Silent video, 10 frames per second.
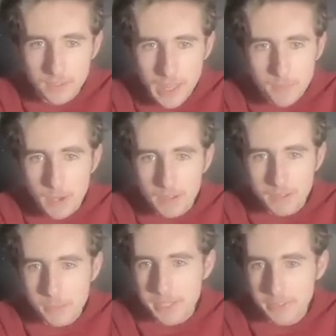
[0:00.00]
there
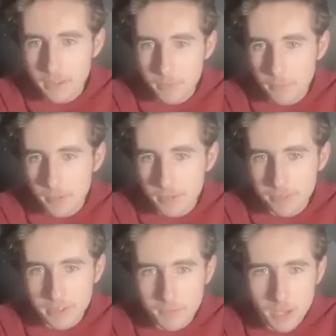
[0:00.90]
must be some
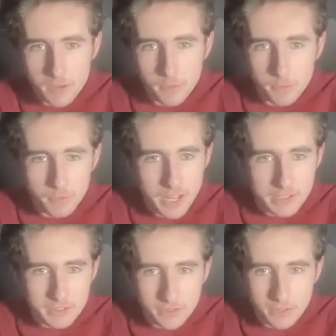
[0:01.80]
some kind of
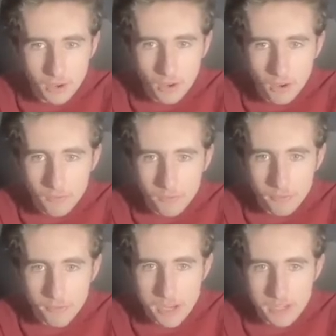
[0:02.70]
letters that are
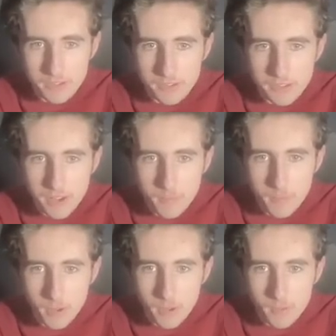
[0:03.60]
off in
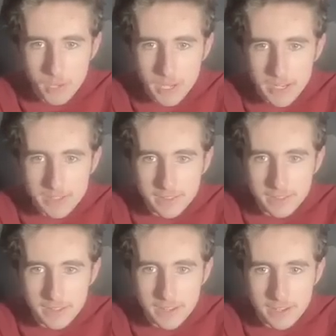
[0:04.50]
some
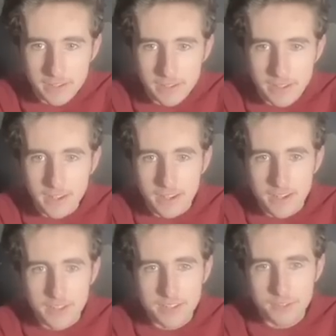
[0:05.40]
place here.
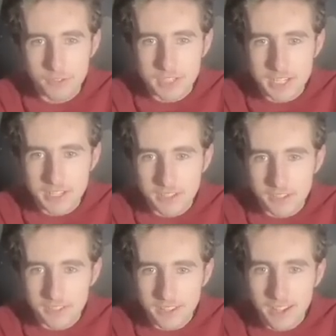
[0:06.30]
This is
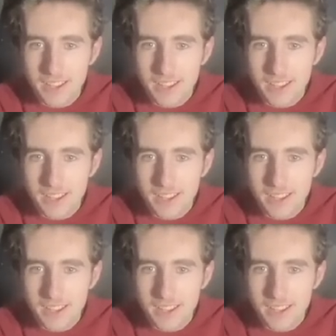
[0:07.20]
ridiculous.